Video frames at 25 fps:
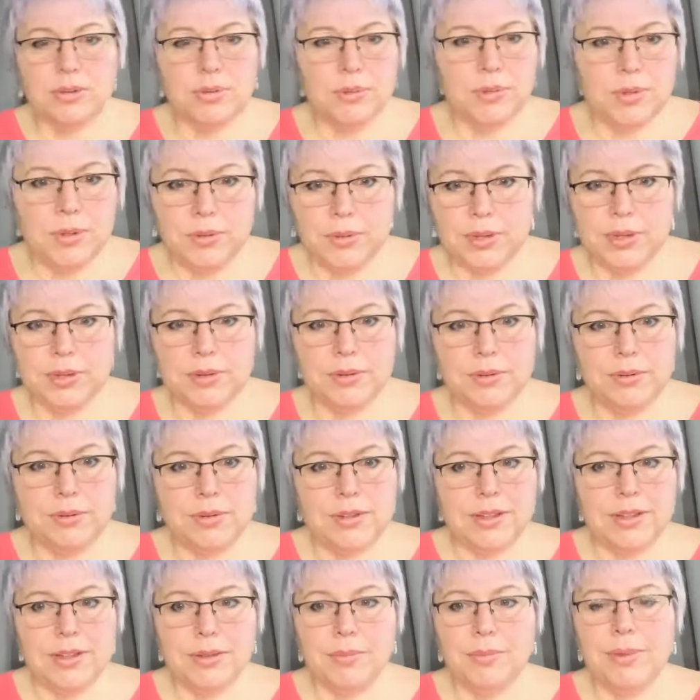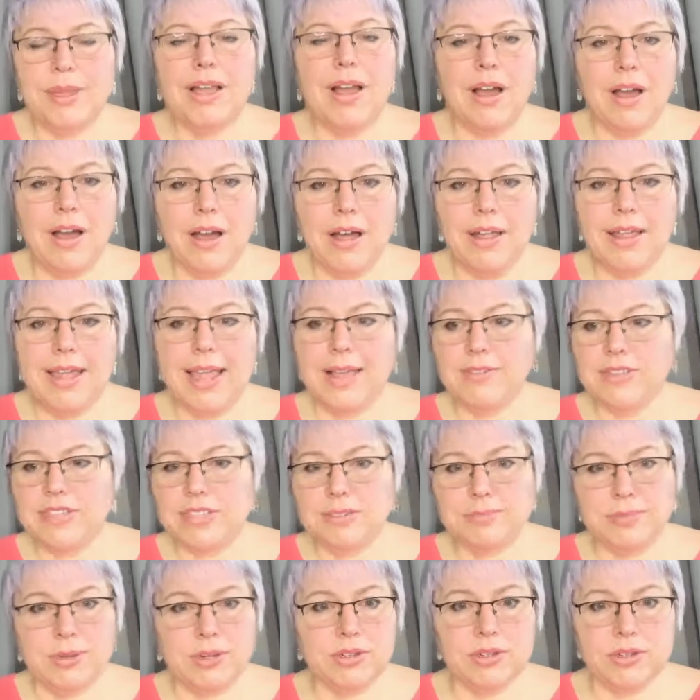or woohoo. We all have a
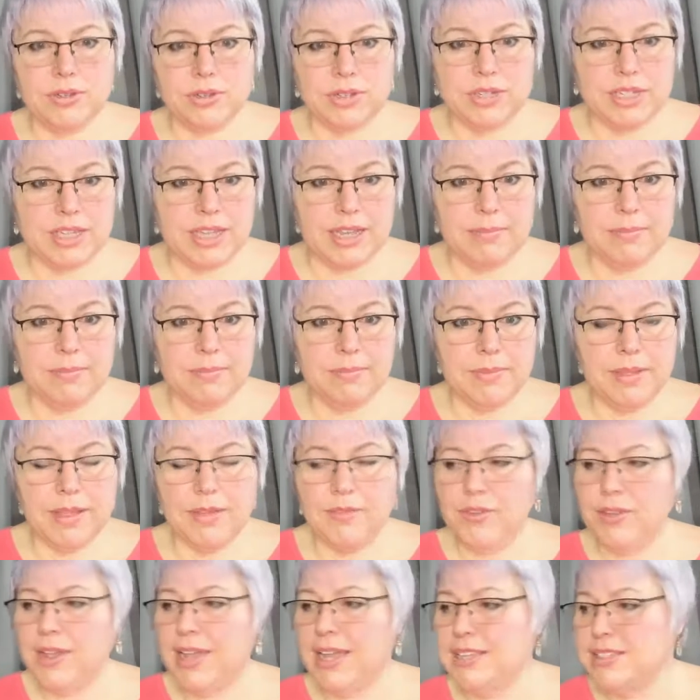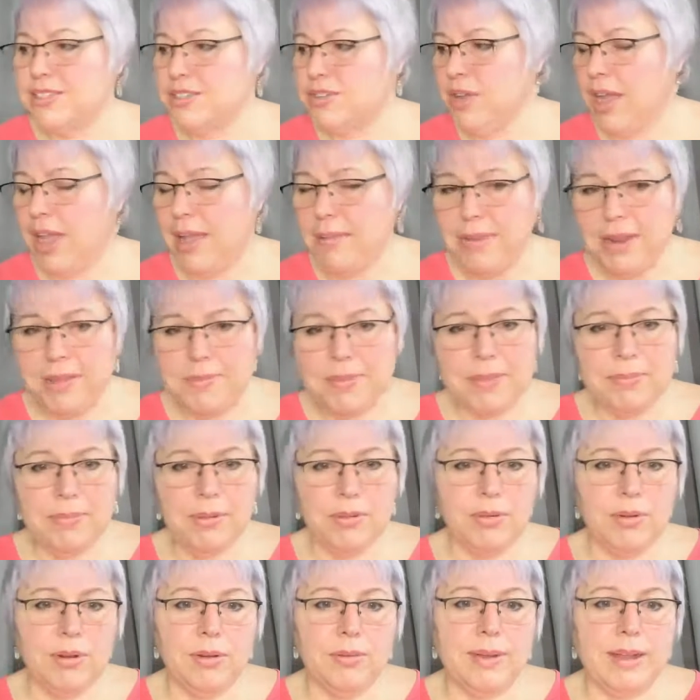spiritual team. If you guys knew how many
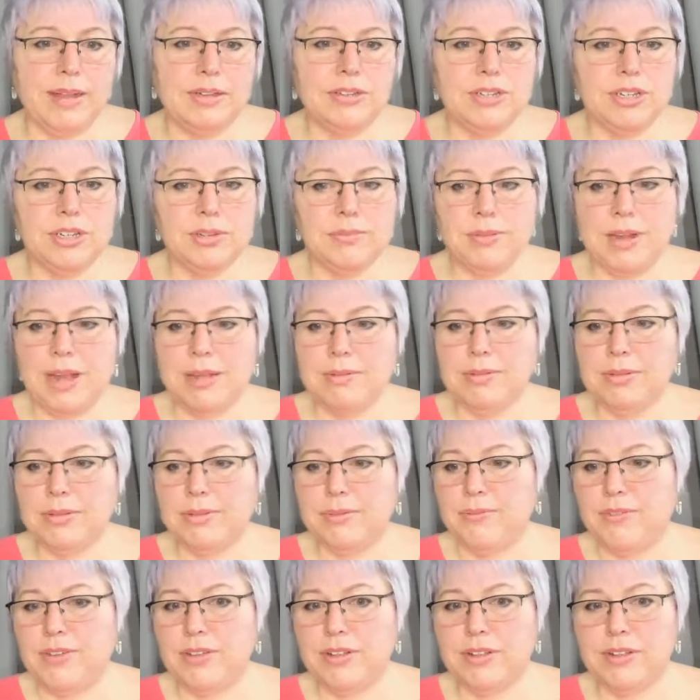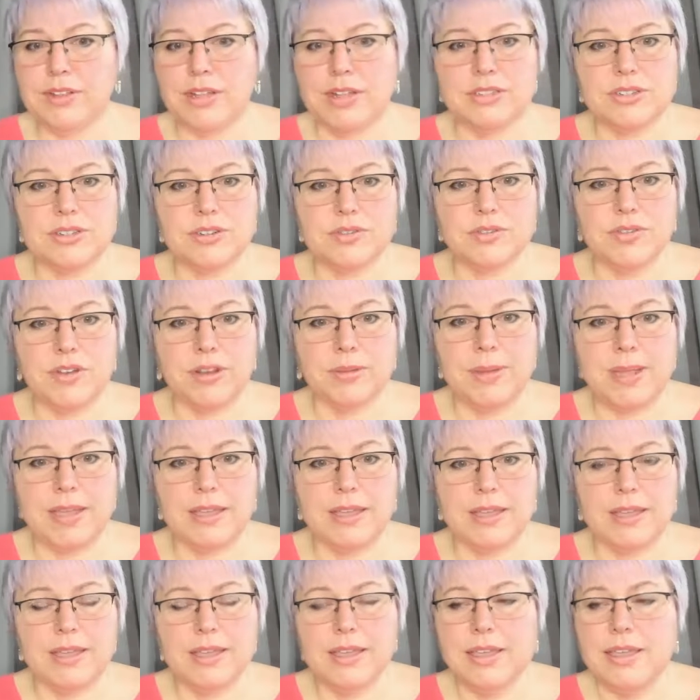people were around you, you'd probably feel claustrophobic.
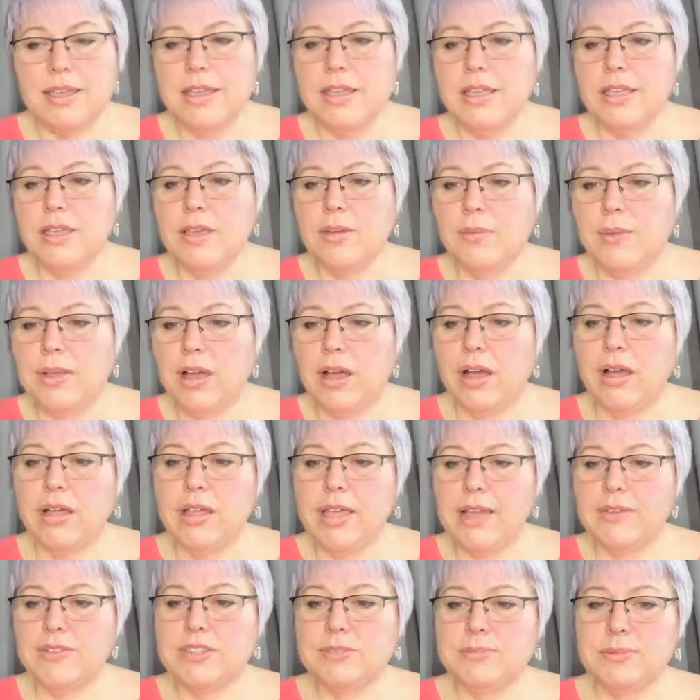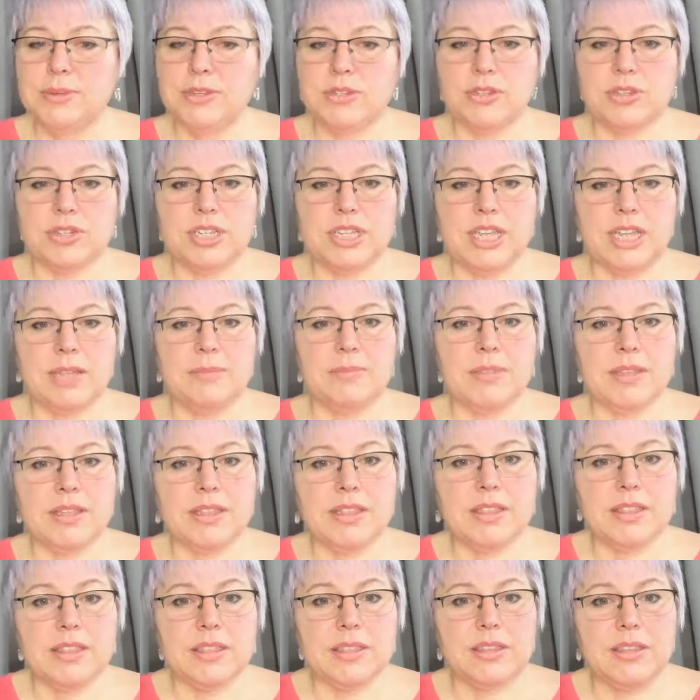We all have a spiritual team.
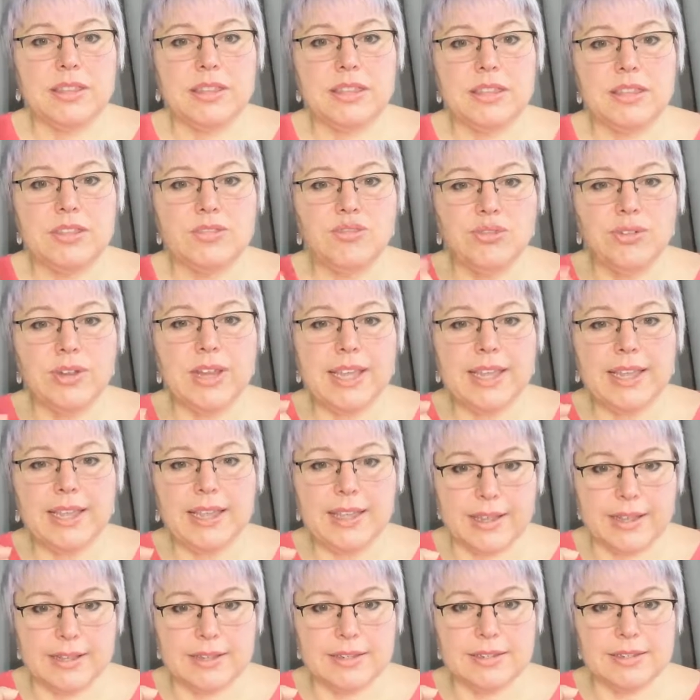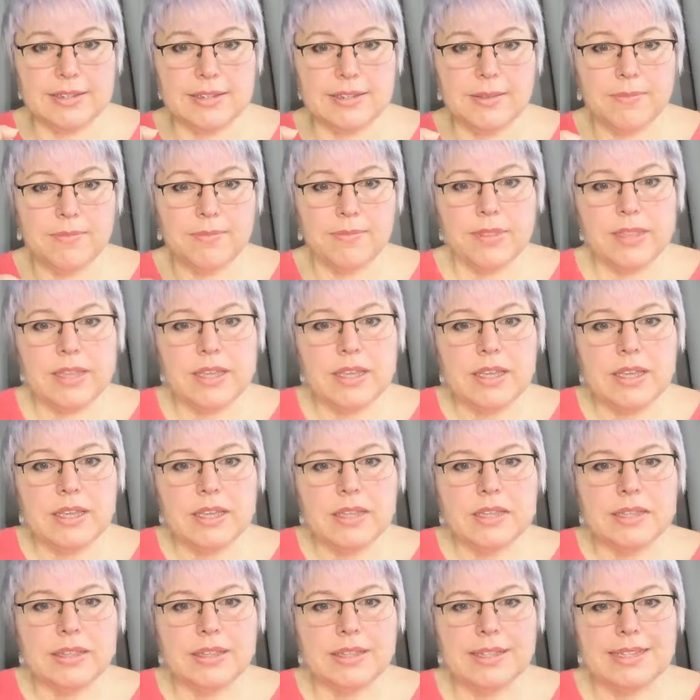The trick is
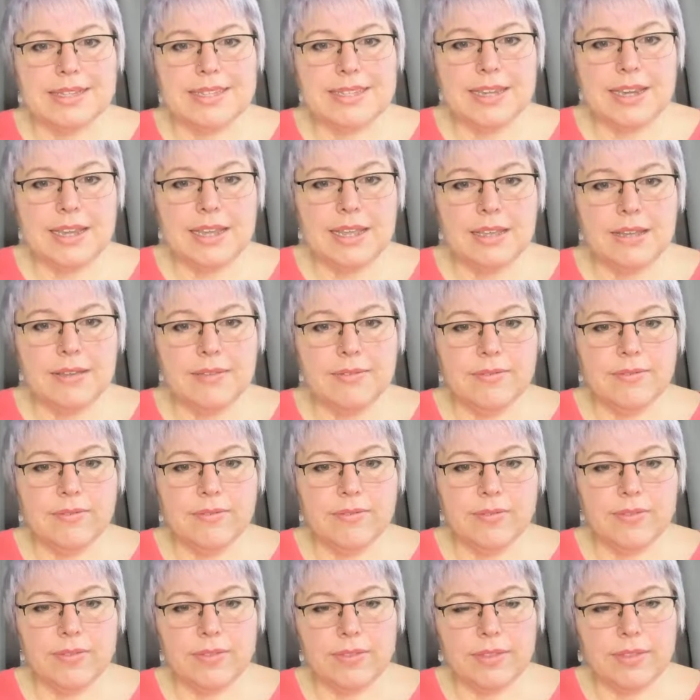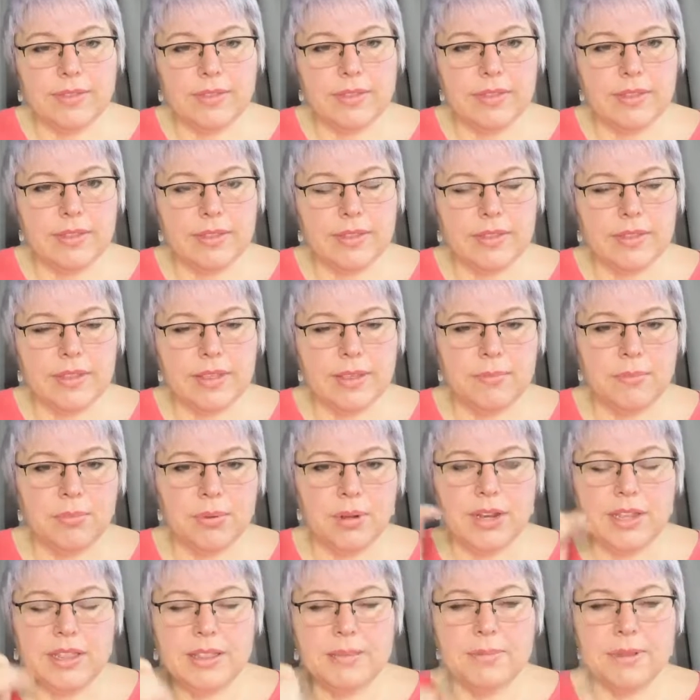listening and
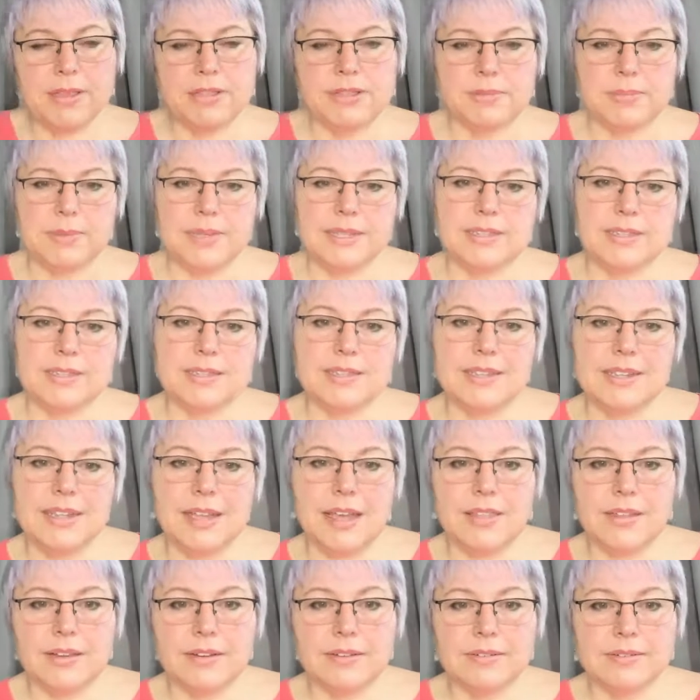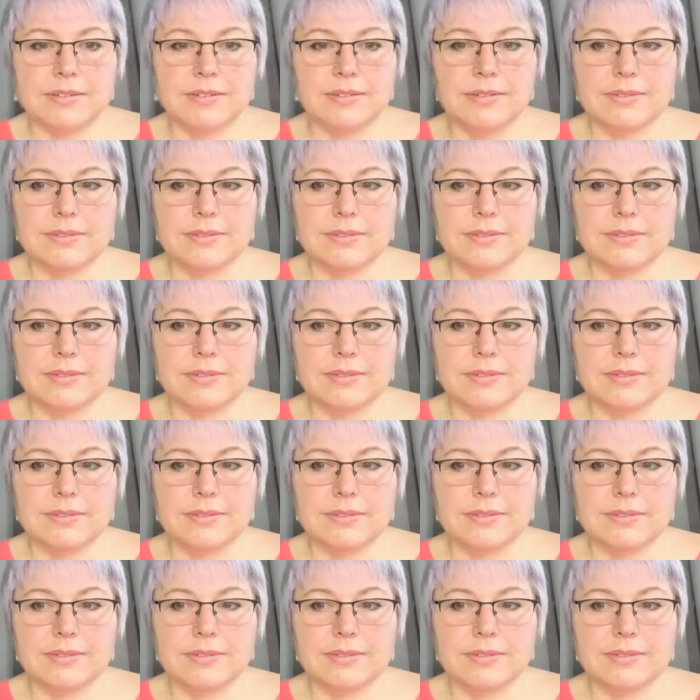putting the puzzle pieces together.